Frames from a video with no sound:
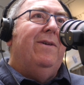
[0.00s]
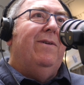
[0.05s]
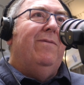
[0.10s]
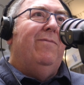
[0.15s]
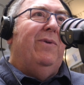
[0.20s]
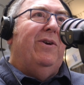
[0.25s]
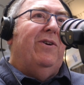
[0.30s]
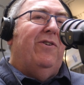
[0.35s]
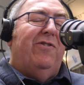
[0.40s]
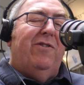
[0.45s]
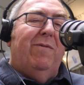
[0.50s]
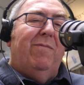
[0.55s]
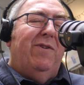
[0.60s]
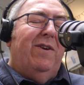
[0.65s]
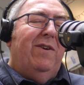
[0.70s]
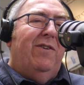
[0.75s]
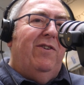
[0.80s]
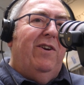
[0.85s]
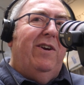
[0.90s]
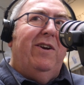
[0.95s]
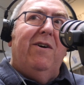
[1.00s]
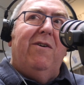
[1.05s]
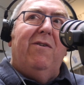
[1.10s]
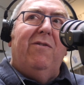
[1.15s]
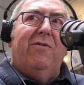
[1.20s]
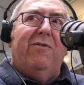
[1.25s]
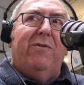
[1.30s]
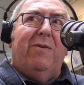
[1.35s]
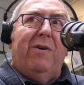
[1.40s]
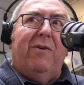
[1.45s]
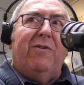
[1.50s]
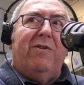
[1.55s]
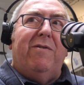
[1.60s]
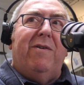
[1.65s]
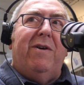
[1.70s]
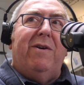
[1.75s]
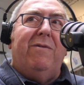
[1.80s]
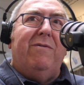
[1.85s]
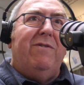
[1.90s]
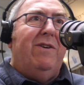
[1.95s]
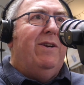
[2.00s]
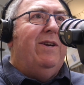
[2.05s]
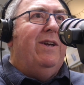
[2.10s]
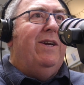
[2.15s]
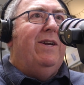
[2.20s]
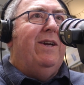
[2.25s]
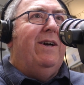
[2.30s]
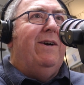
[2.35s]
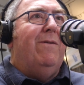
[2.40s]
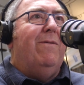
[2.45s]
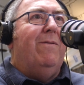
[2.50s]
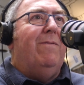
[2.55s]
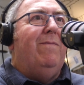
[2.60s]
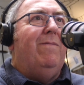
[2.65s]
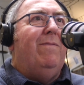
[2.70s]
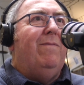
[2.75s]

Because some things you can't do it on your own. You need help.